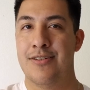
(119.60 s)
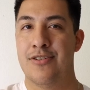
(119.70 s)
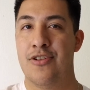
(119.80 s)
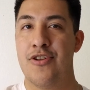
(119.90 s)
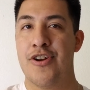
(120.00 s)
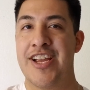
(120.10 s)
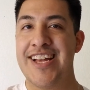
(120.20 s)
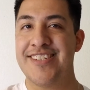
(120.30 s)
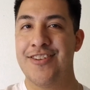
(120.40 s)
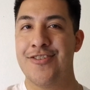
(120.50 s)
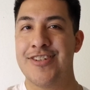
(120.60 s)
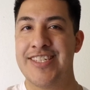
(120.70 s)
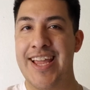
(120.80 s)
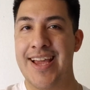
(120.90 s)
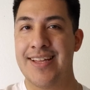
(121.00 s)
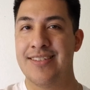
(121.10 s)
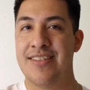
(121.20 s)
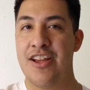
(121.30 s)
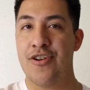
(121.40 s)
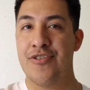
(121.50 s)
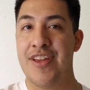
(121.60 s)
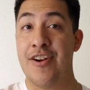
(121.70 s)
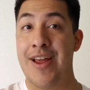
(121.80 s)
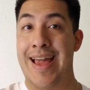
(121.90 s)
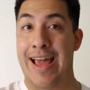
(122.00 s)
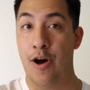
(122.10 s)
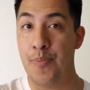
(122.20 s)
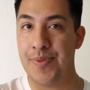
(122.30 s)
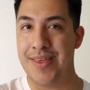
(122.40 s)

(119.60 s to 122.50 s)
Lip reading: so that your guest understands that you're there to help